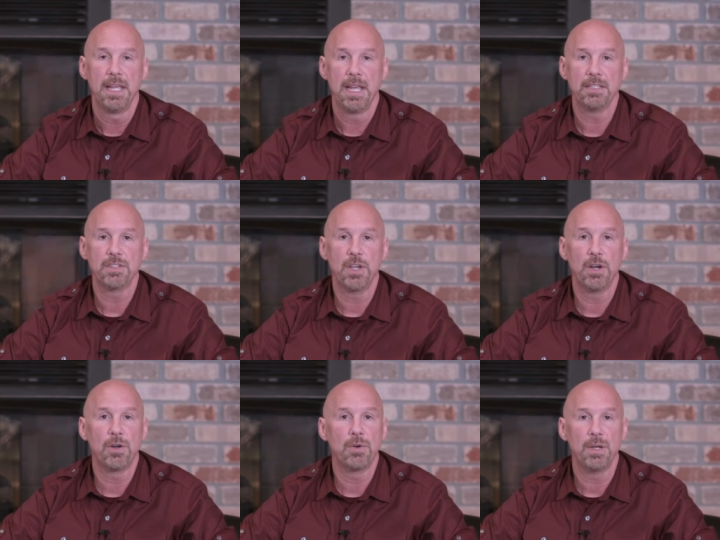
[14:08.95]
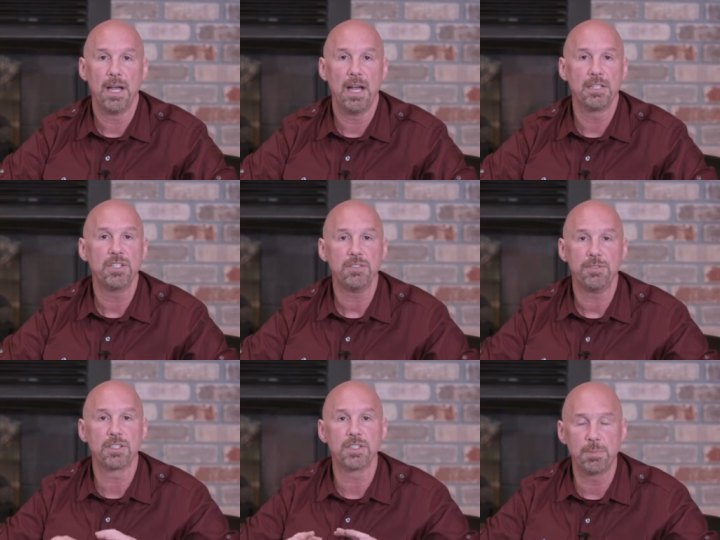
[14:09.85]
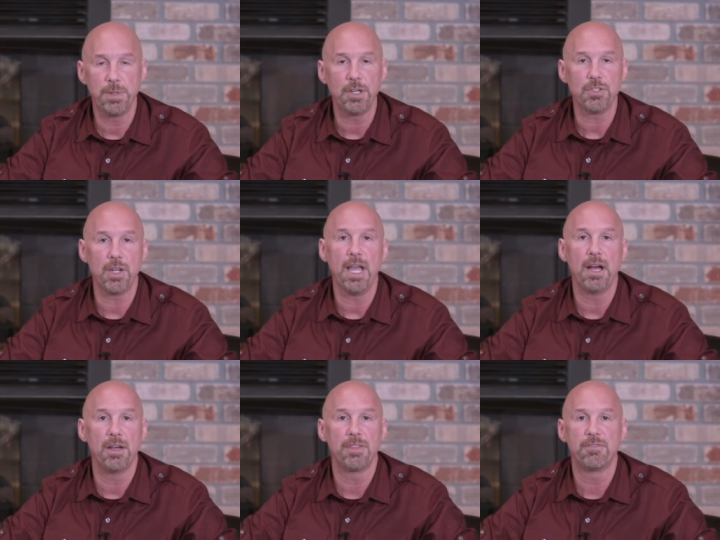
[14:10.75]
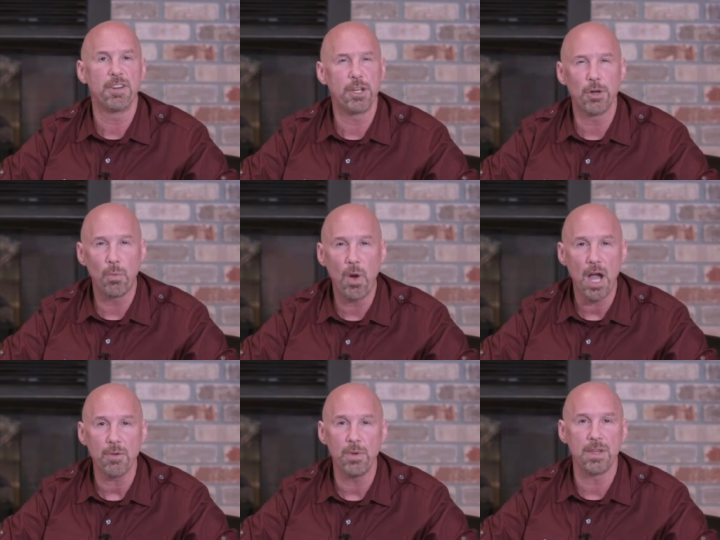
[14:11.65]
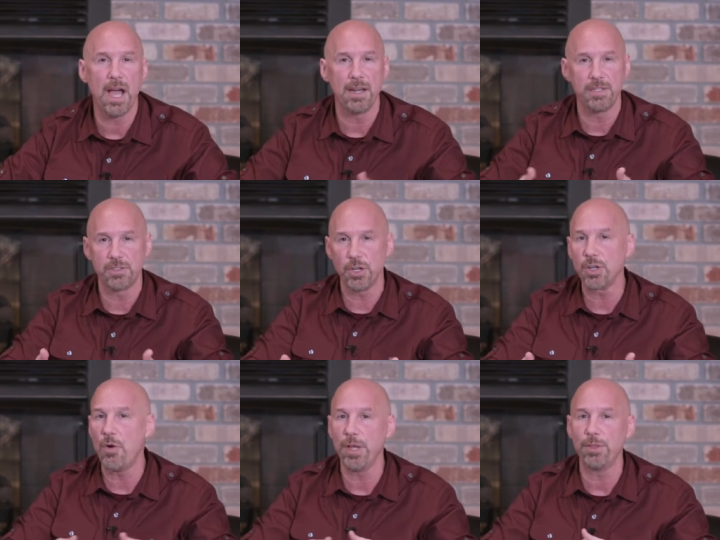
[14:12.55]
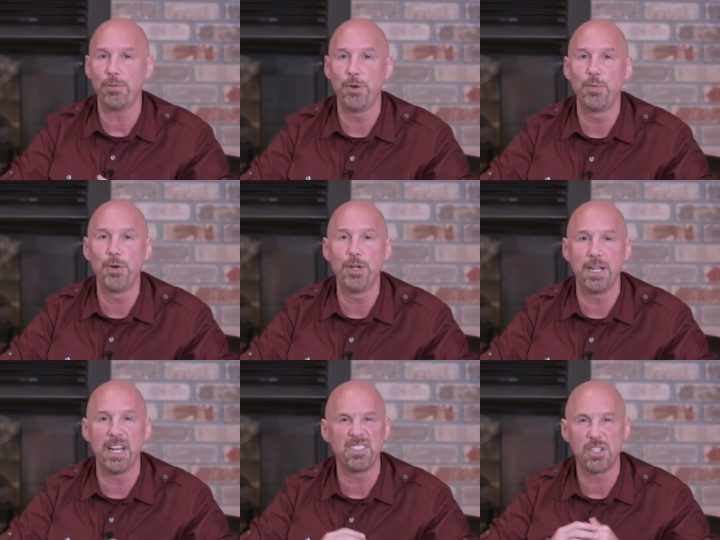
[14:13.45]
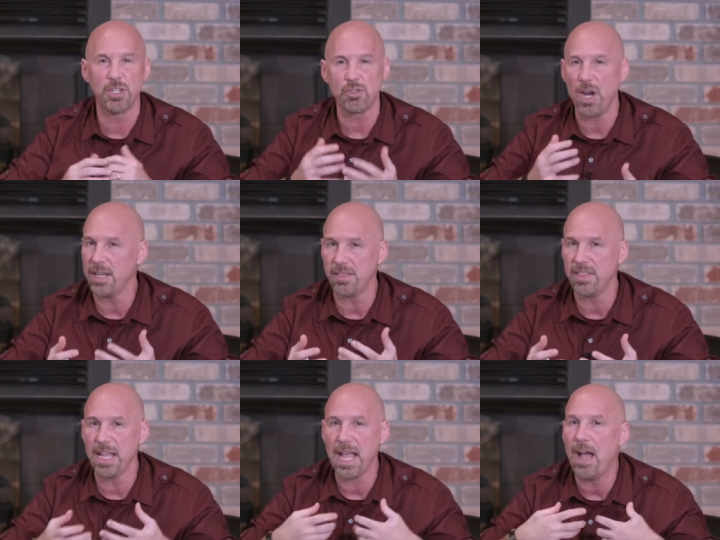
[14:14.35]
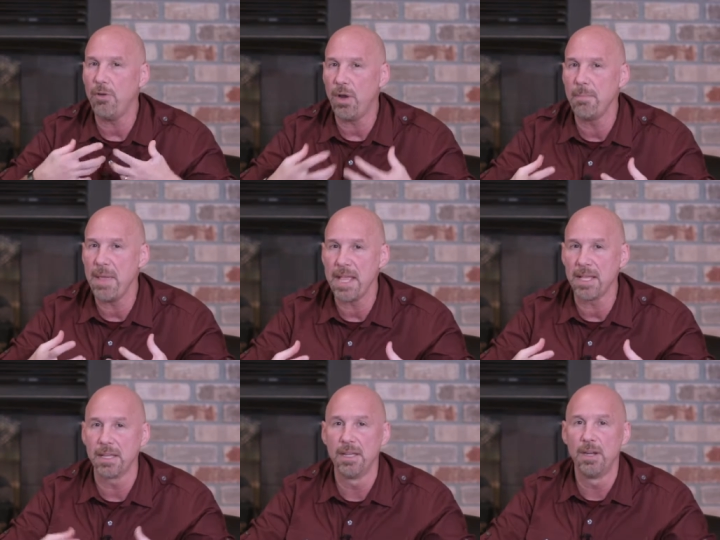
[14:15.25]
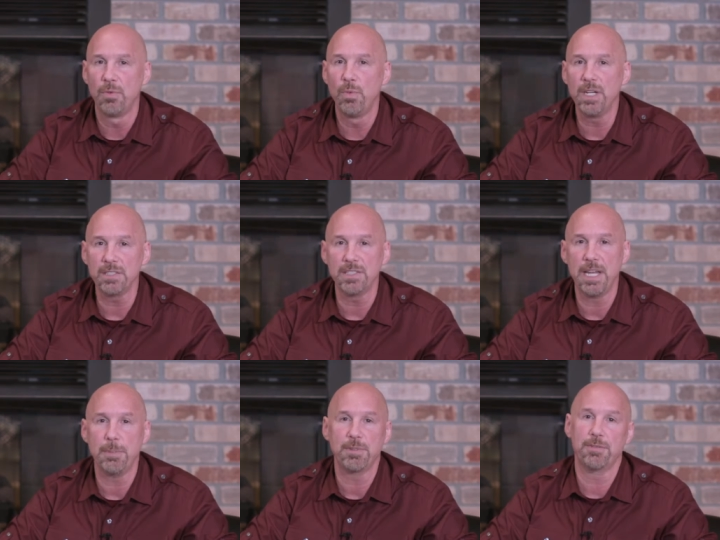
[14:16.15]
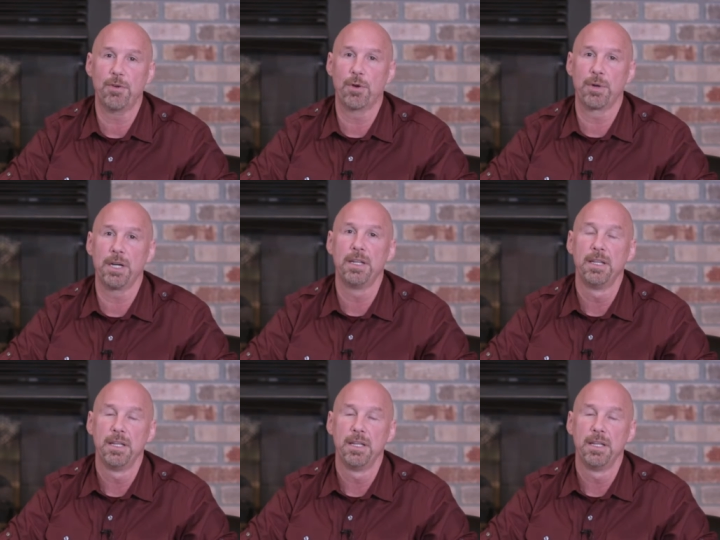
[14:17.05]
And so just for spiritual health and for your walk with God, and as you're going through Rooted, as you're trying to think, how do I make real steps forward,